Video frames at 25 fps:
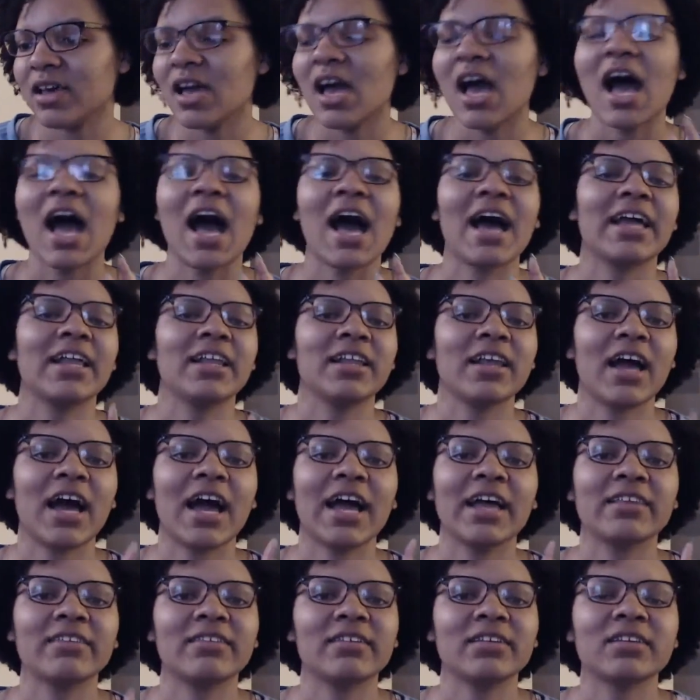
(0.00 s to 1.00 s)

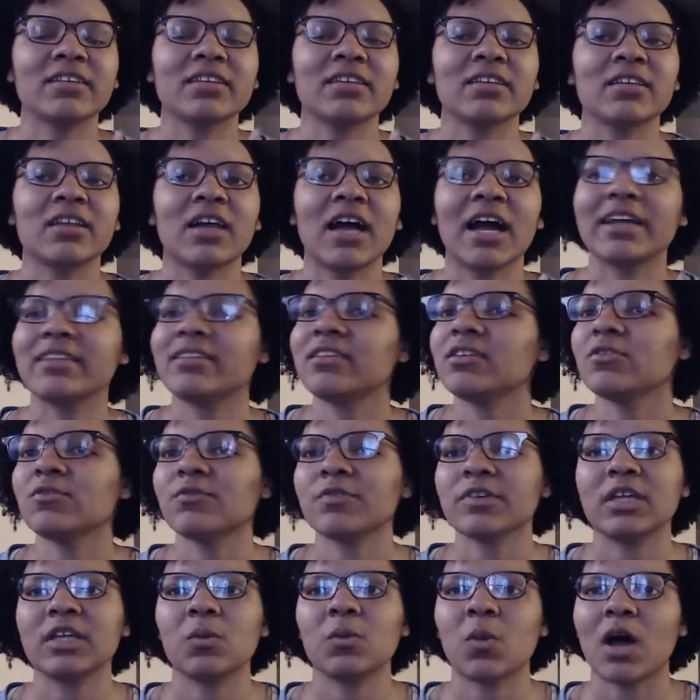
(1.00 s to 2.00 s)
I didn't
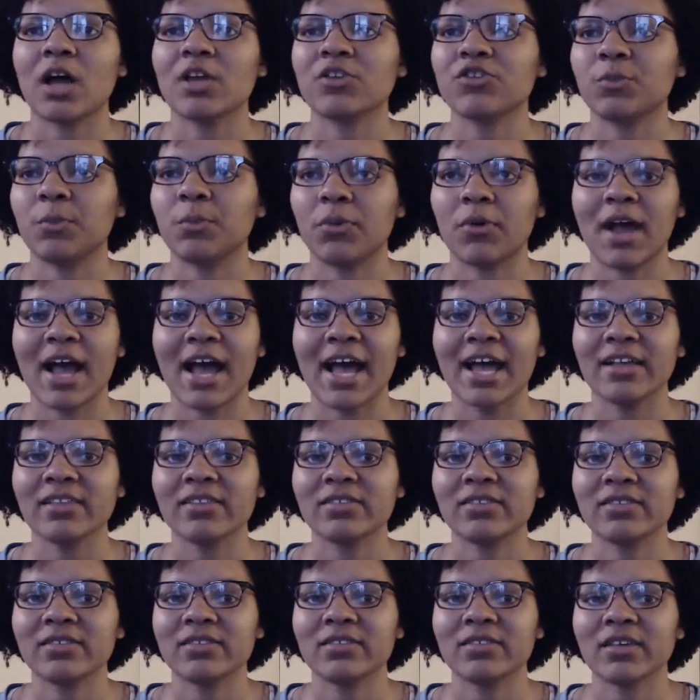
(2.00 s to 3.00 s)
really watch
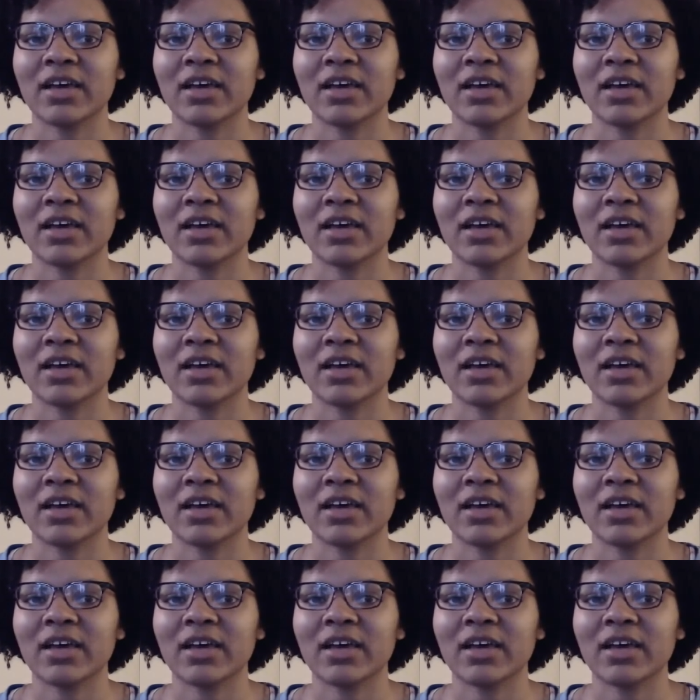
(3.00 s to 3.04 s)
Bratz.